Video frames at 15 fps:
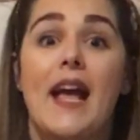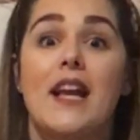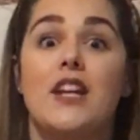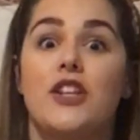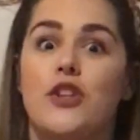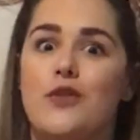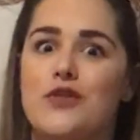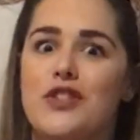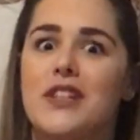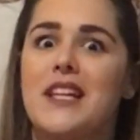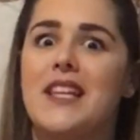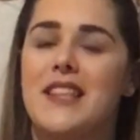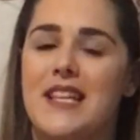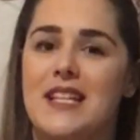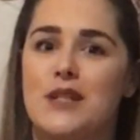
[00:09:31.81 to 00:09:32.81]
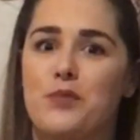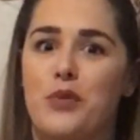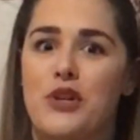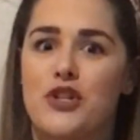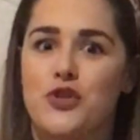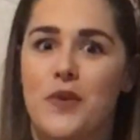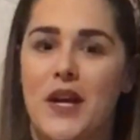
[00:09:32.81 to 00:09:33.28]
and usually these
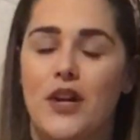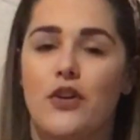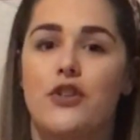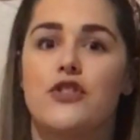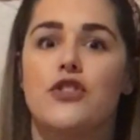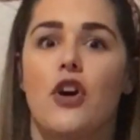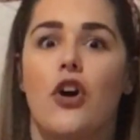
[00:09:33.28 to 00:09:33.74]
pin traders